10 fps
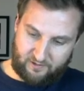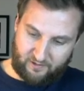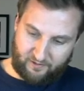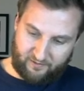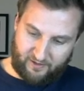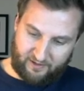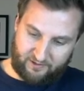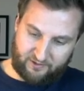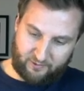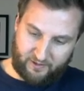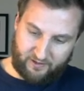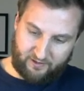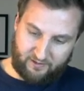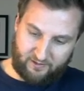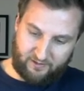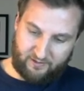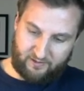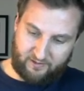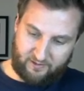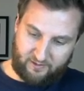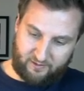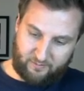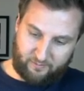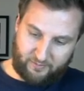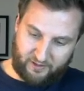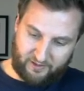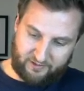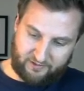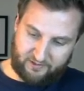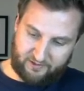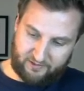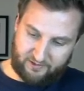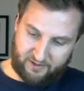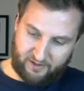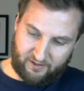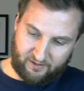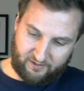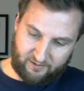of x squared plus c.